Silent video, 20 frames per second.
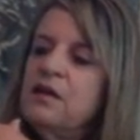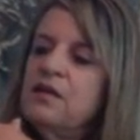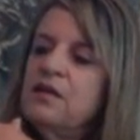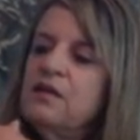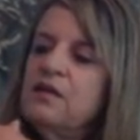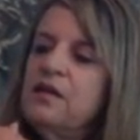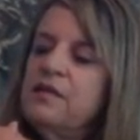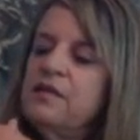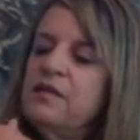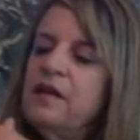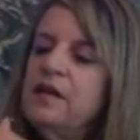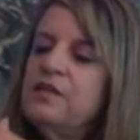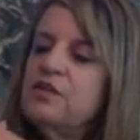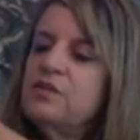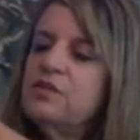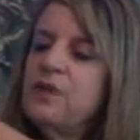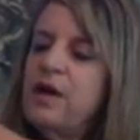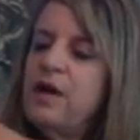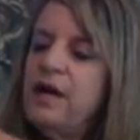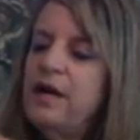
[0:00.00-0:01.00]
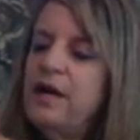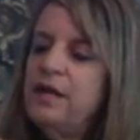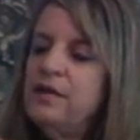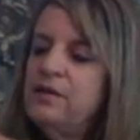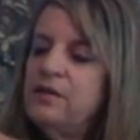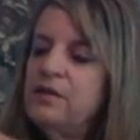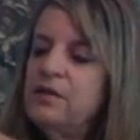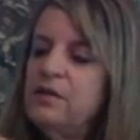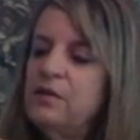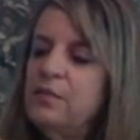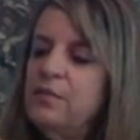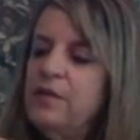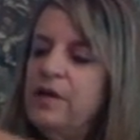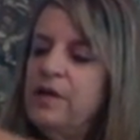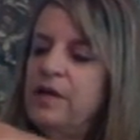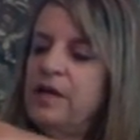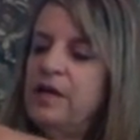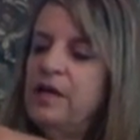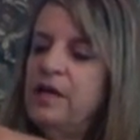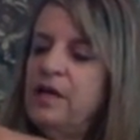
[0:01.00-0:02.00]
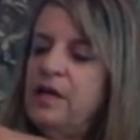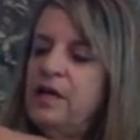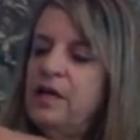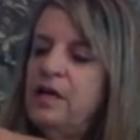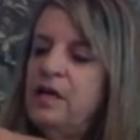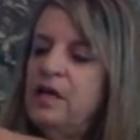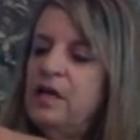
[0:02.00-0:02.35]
Let that dry a little bit,